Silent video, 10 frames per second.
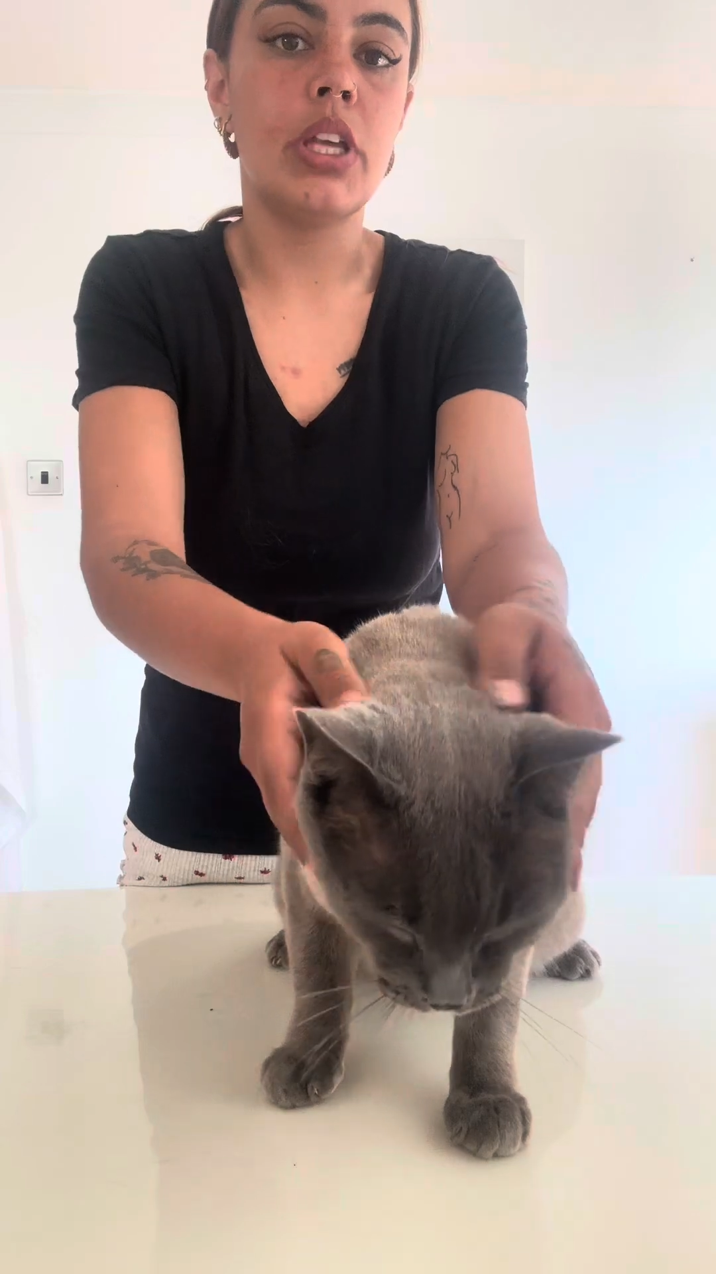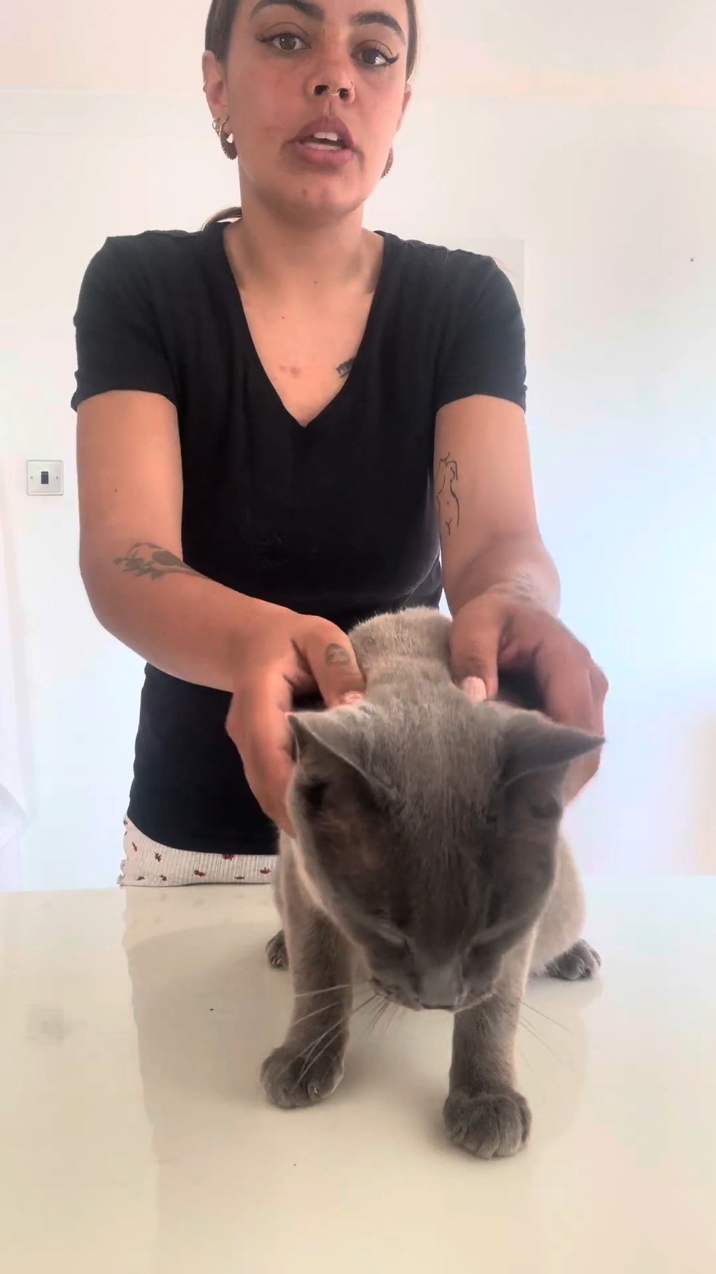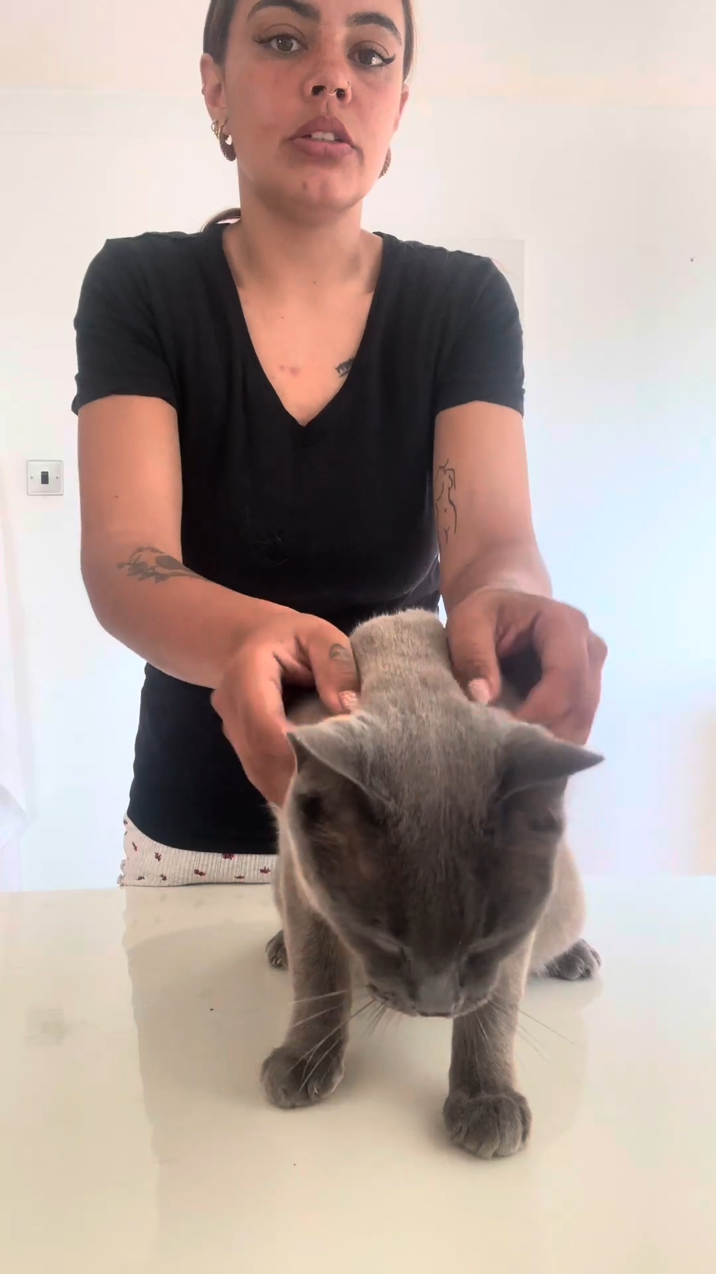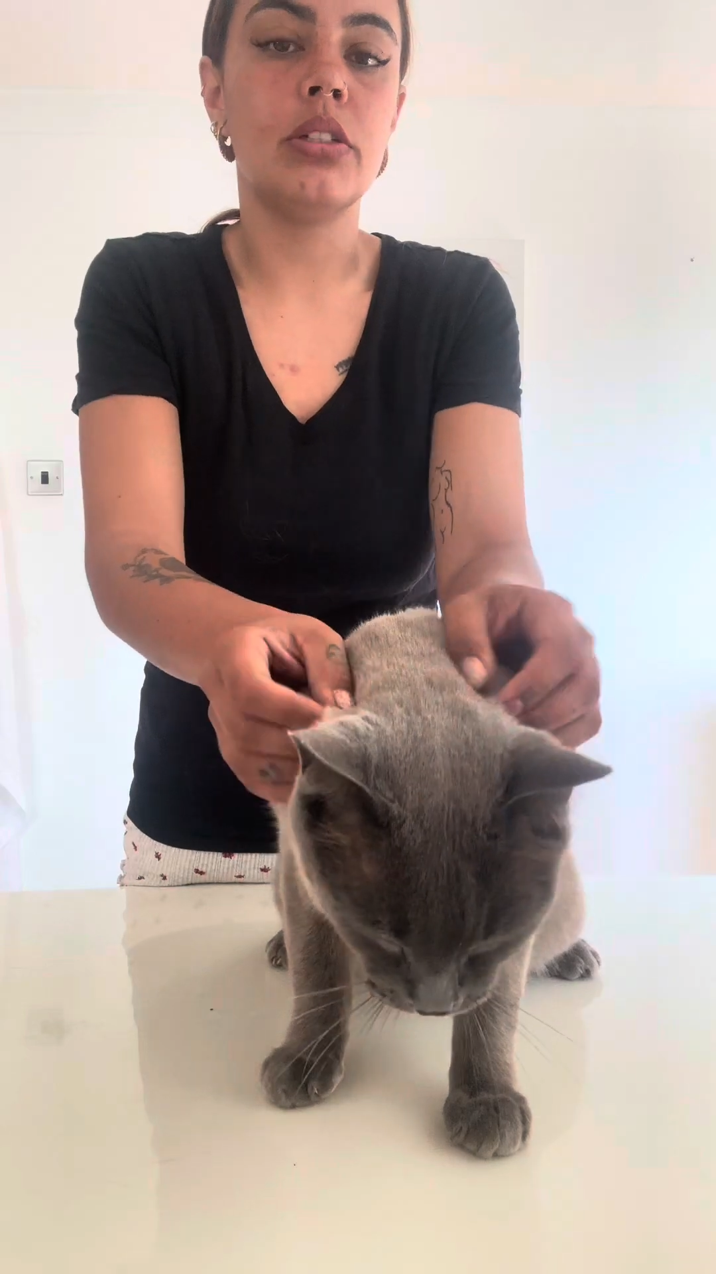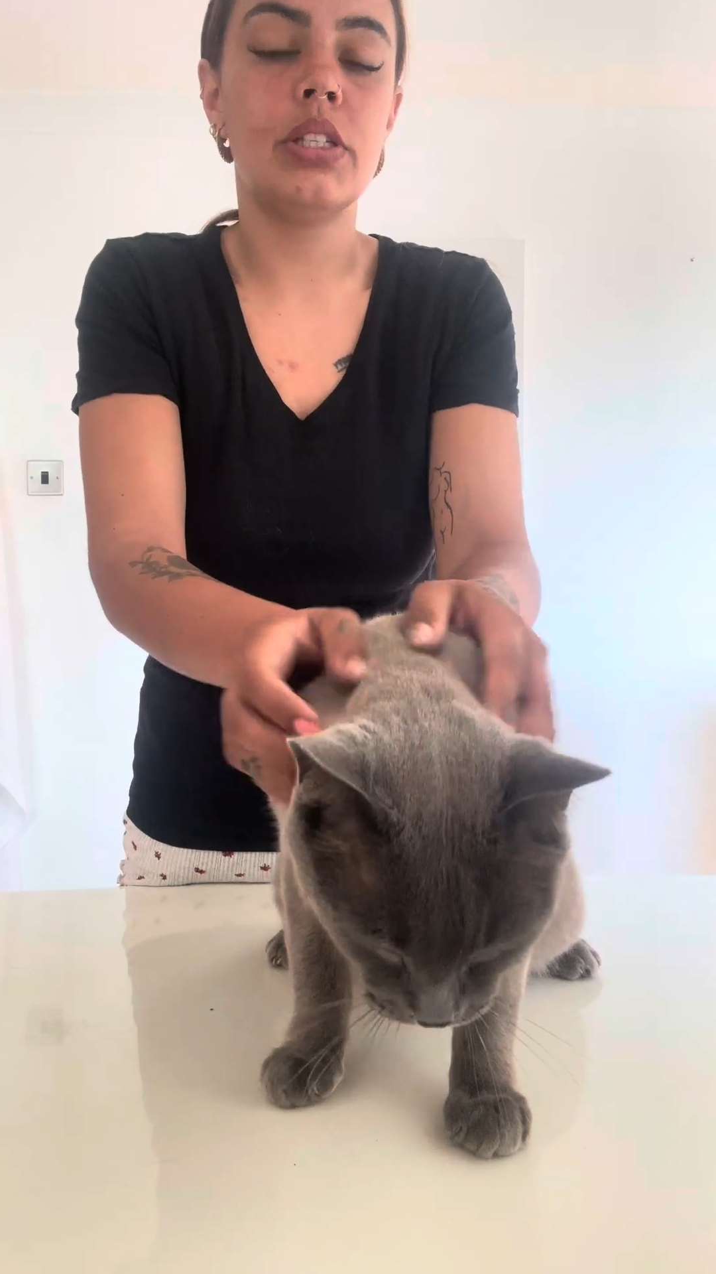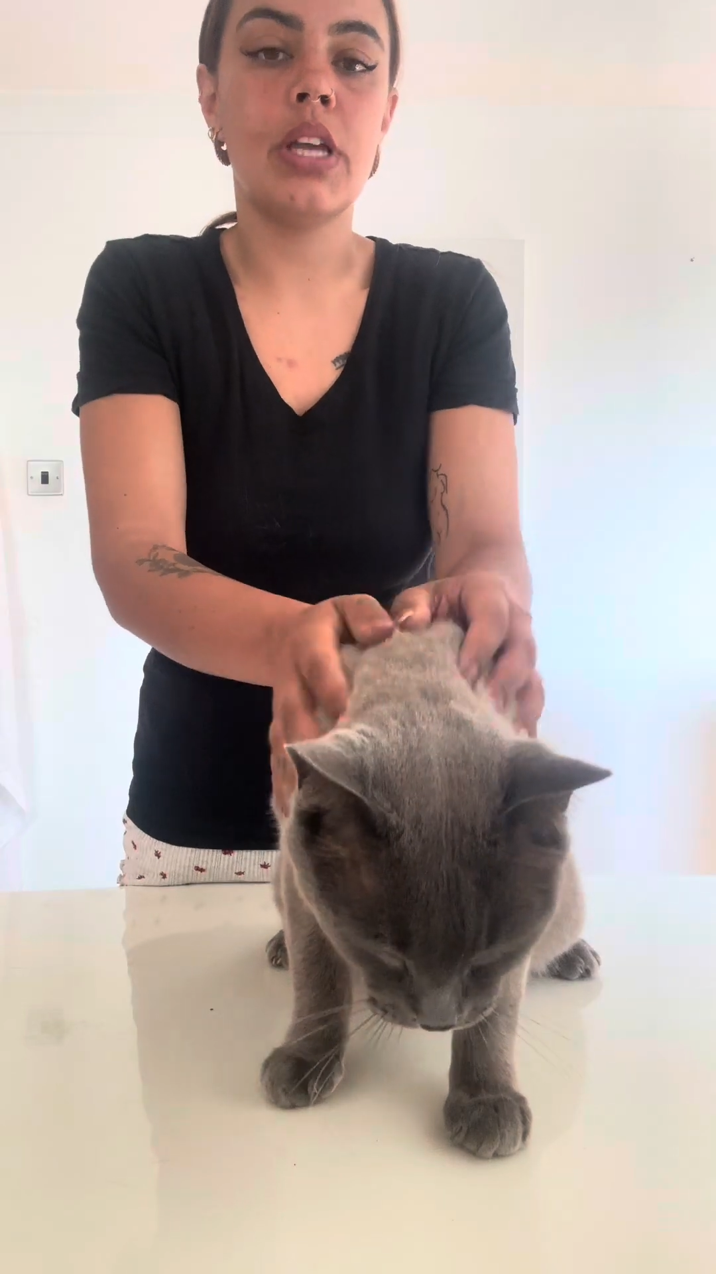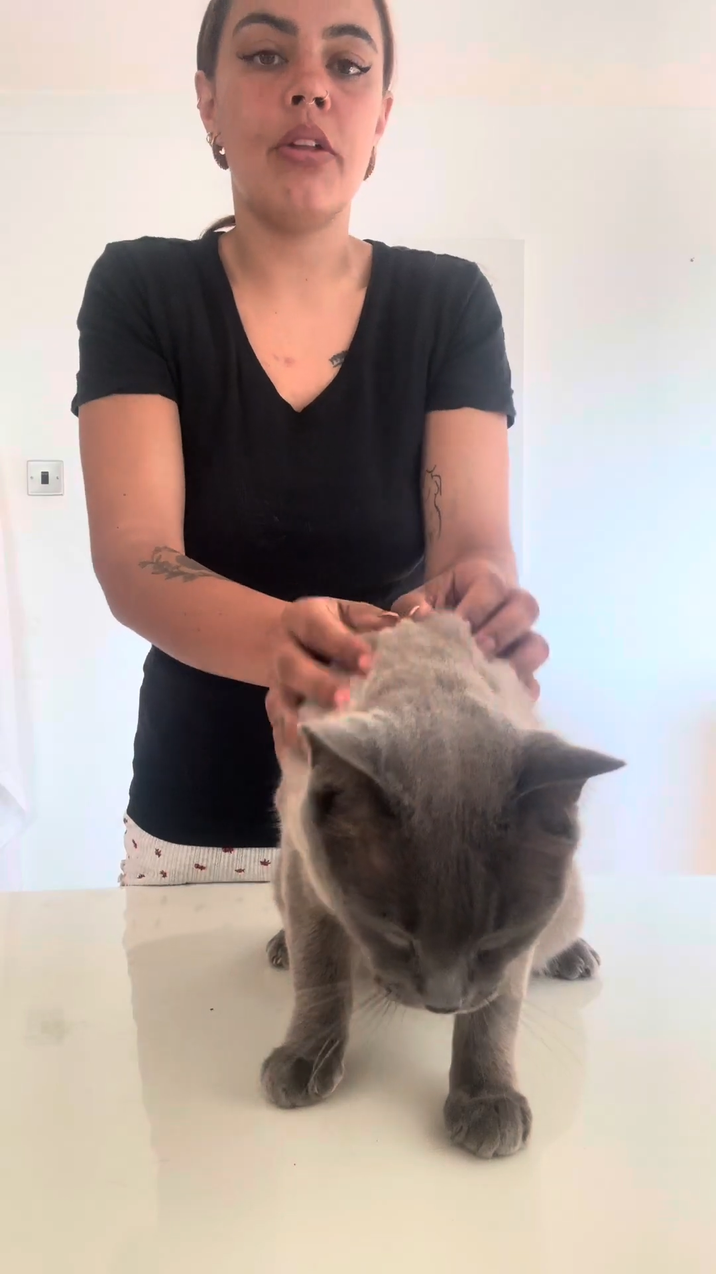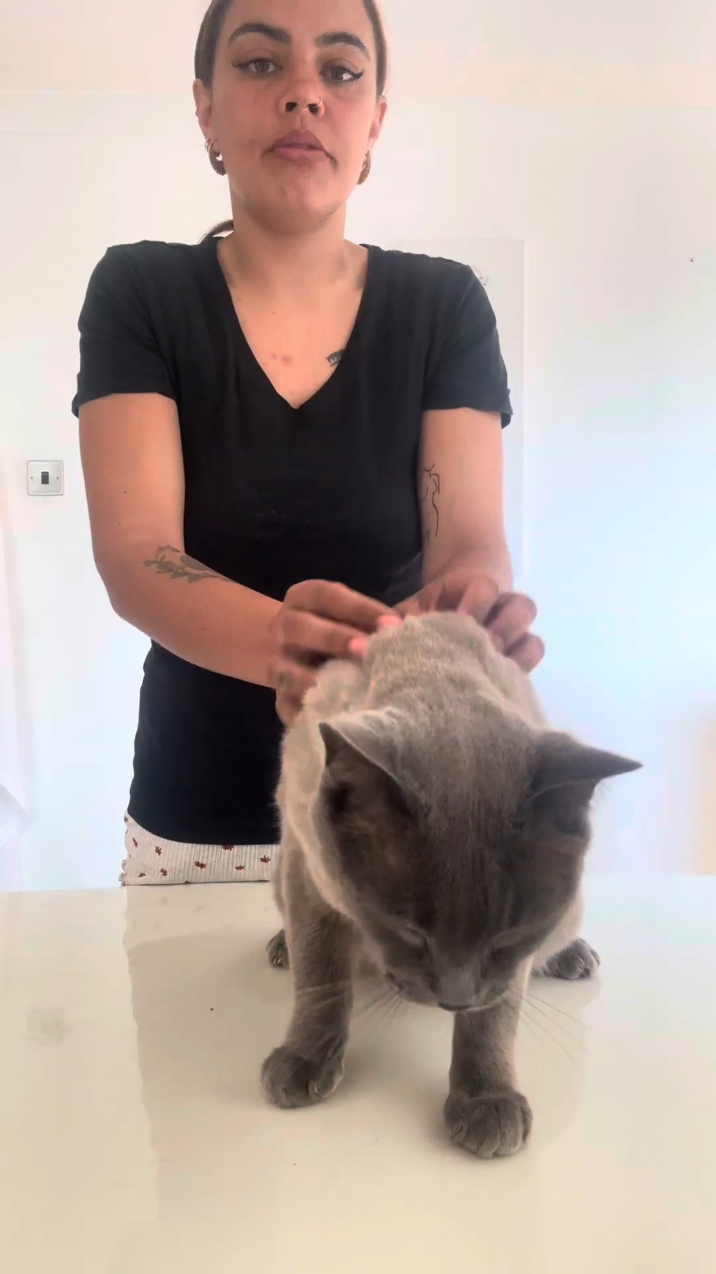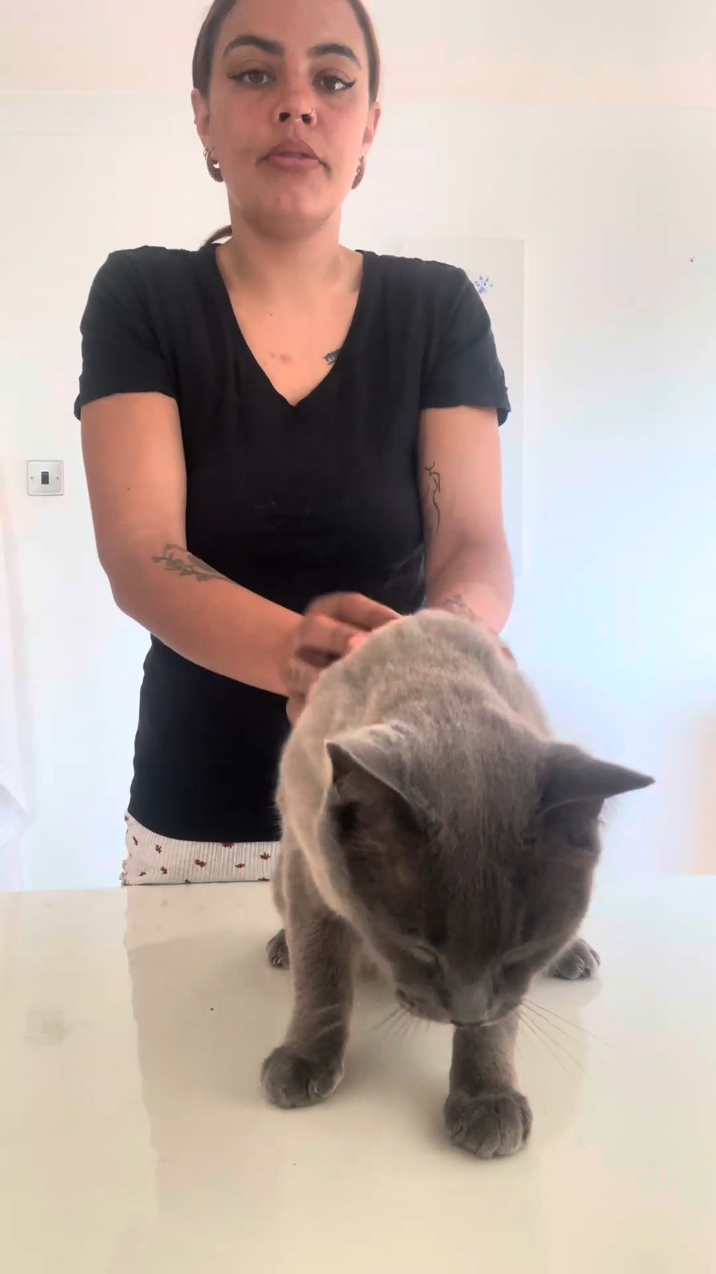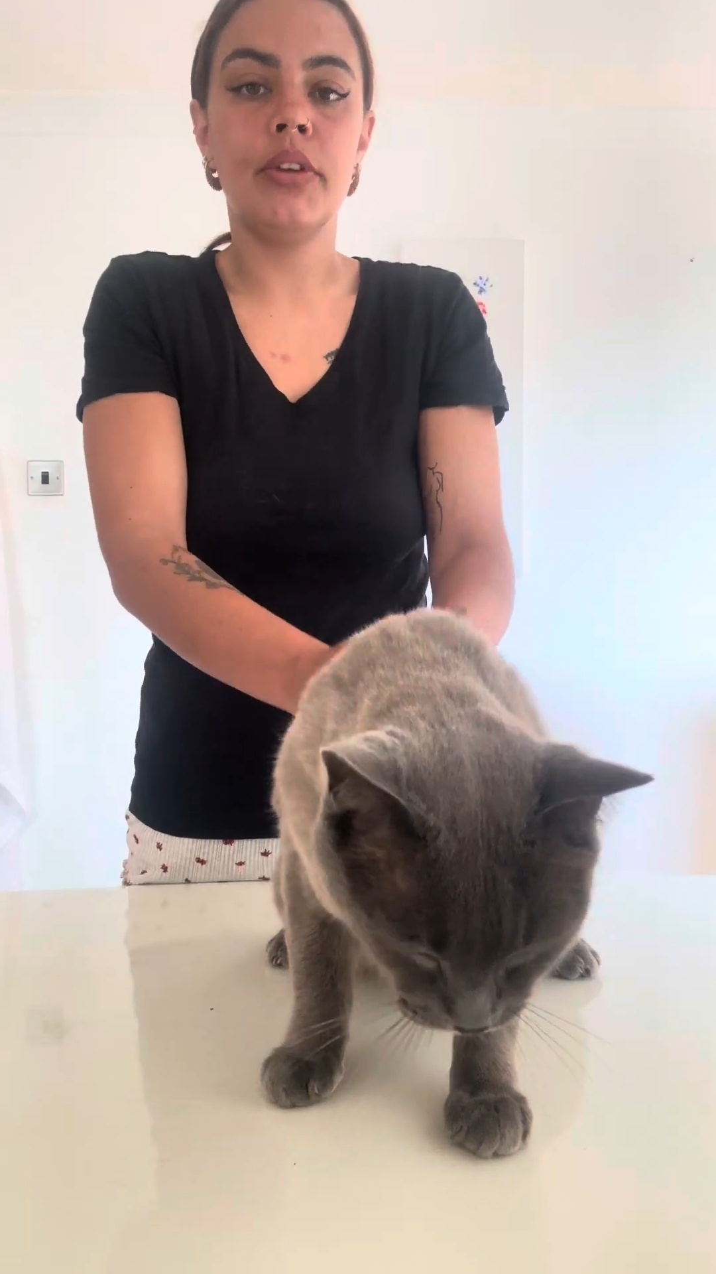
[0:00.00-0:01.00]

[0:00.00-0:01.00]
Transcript: healed itself.